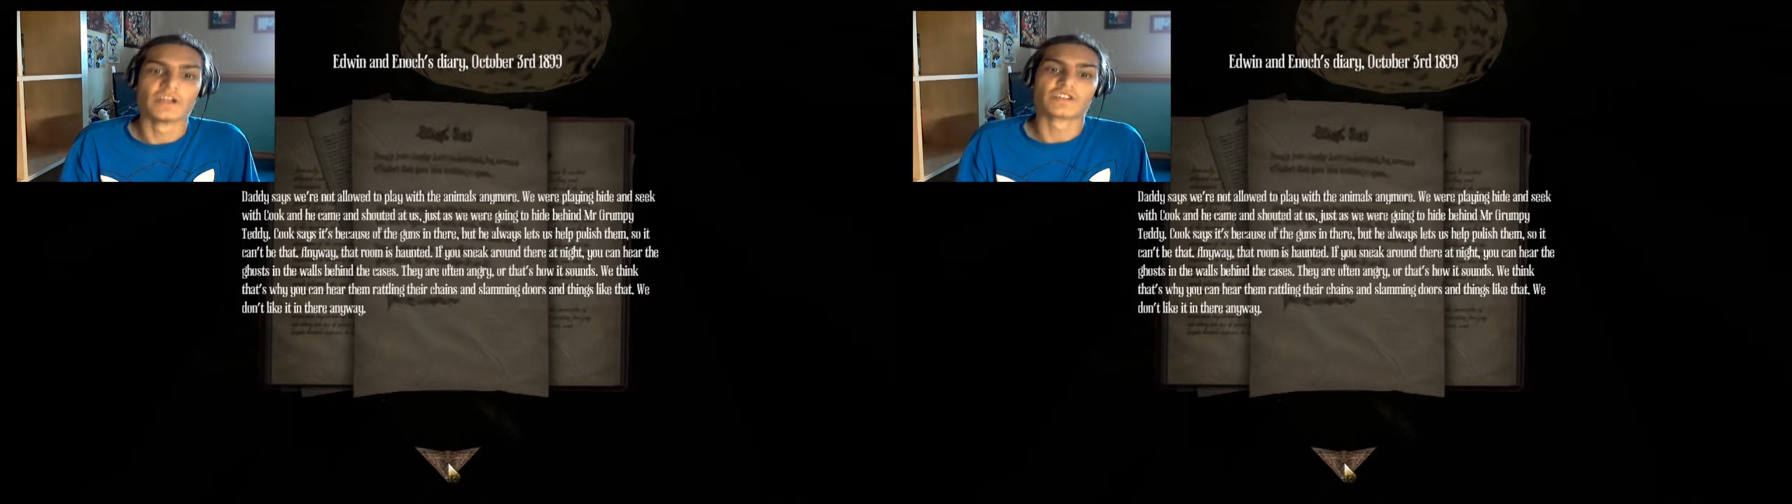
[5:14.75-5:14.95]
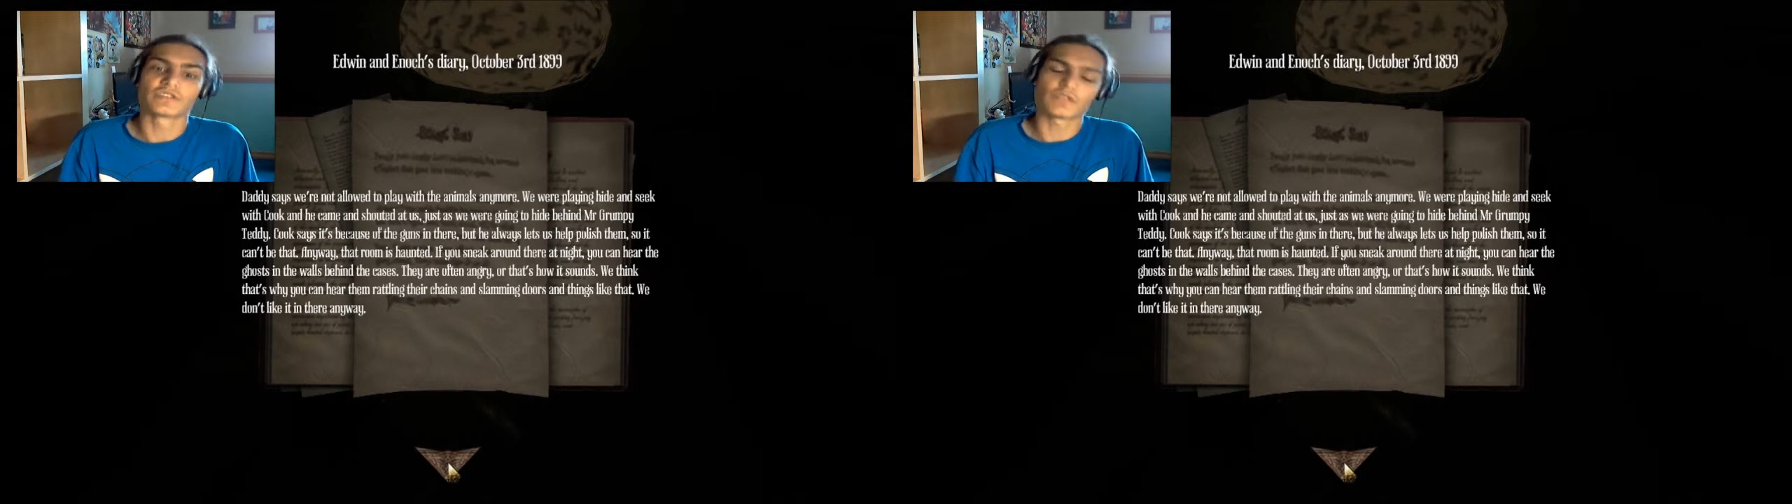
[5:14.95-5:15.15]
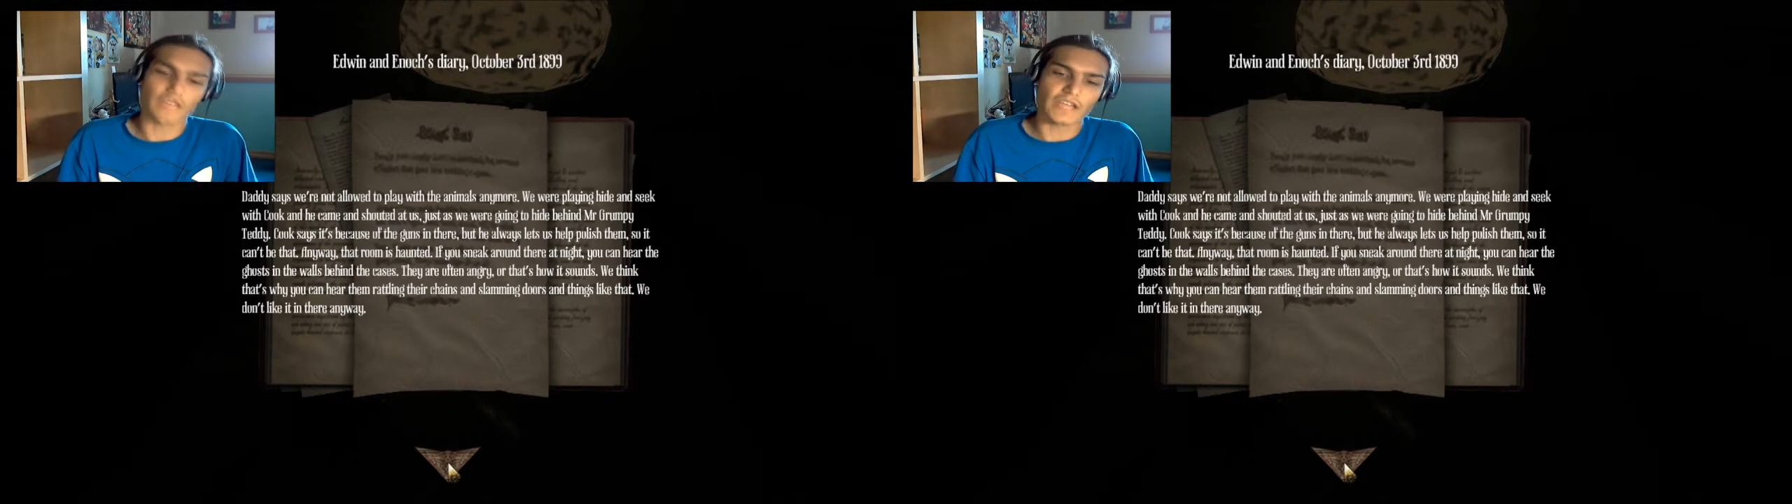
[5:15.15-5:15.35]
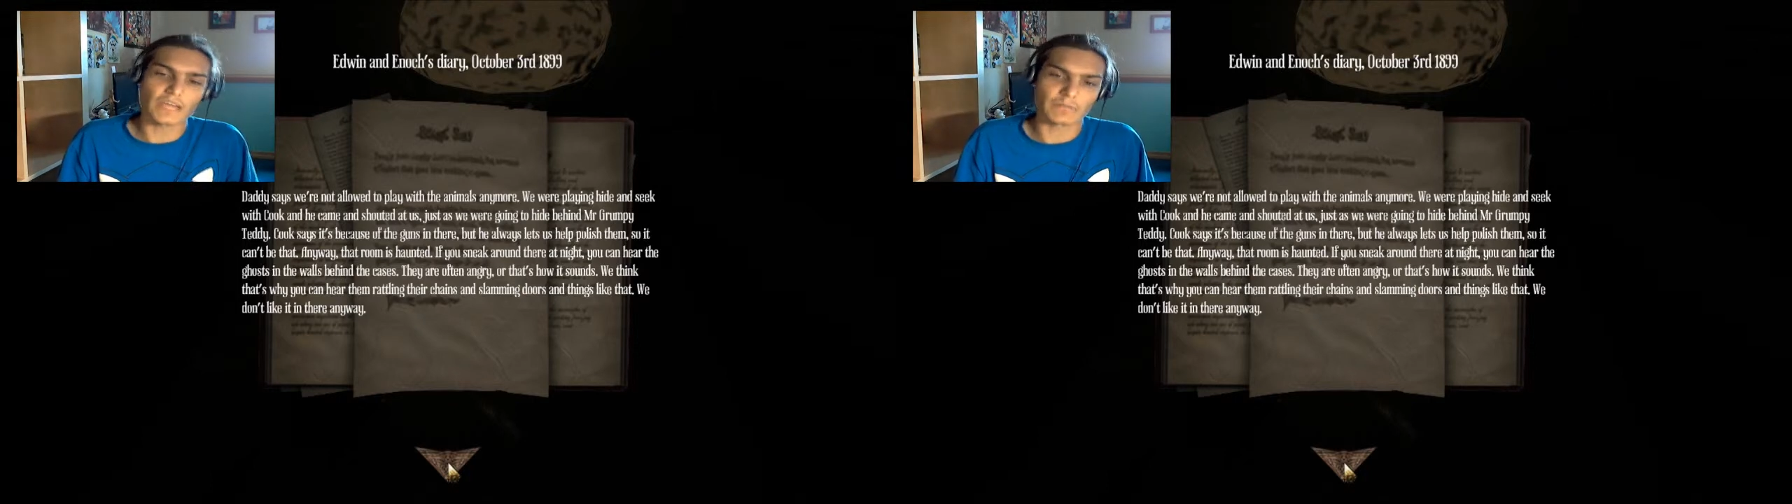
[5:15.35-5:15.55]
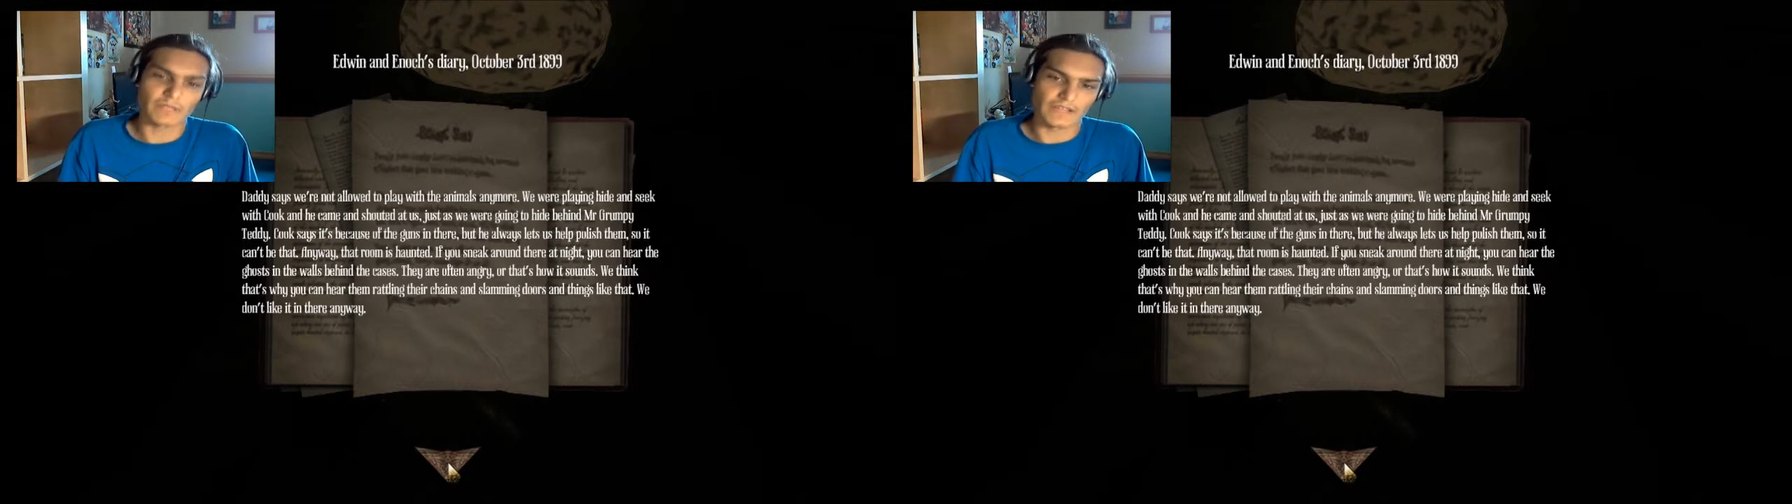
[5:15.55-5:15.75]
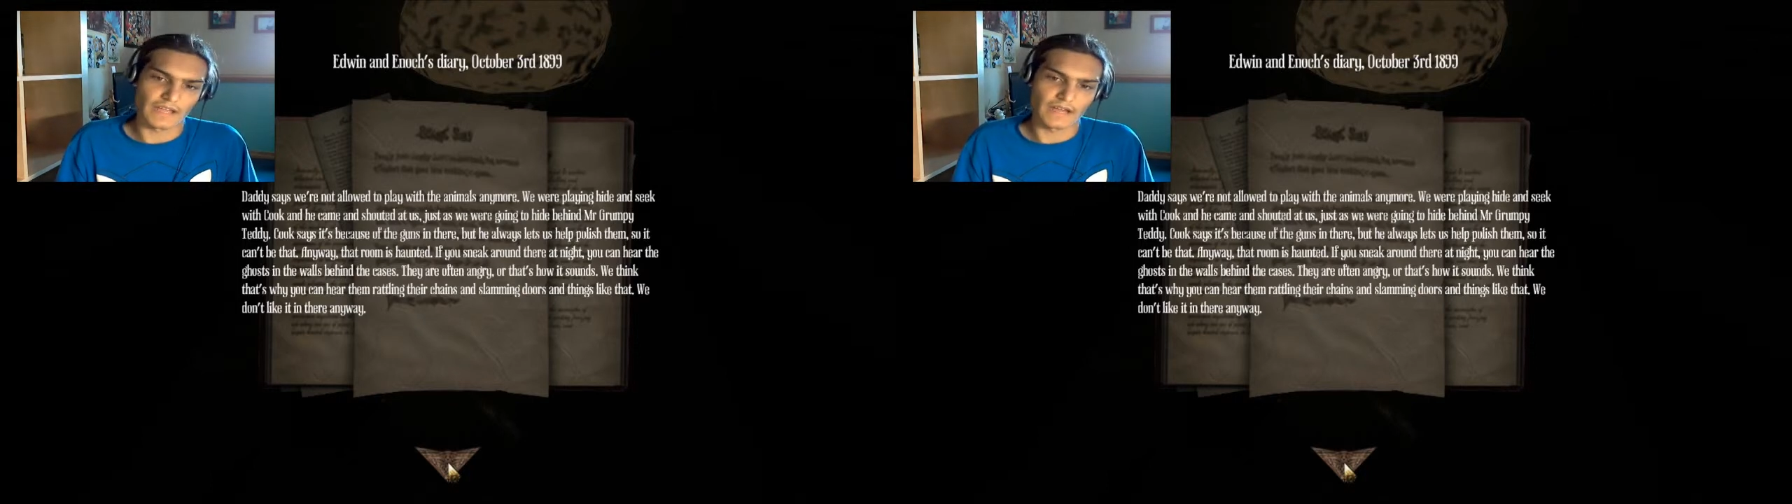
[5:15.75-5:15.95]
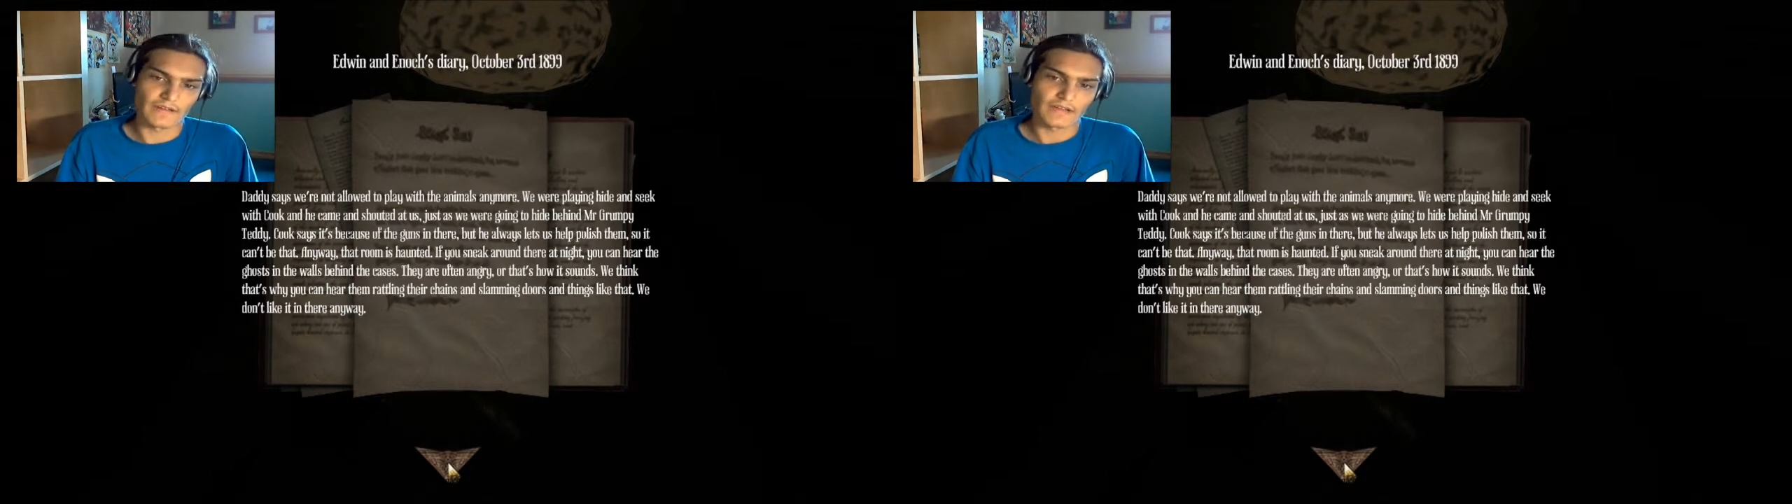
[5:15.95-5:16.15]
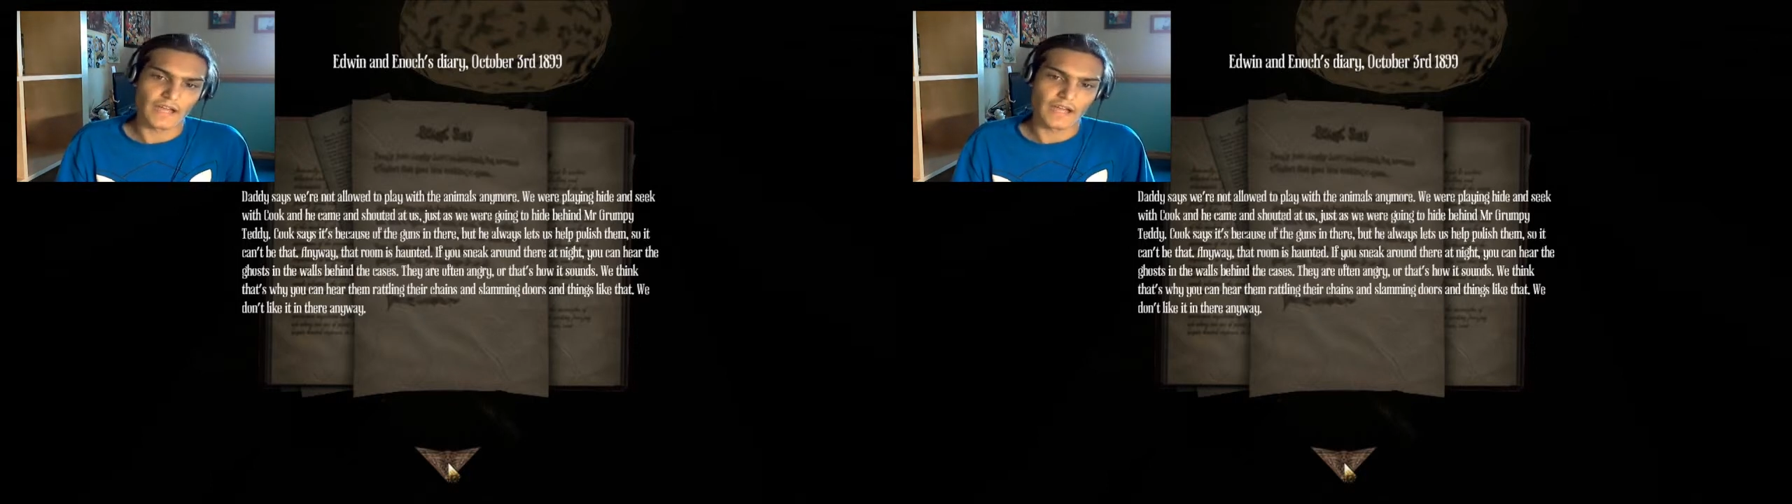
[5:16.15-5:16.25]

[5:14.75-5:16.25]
so it can't be that.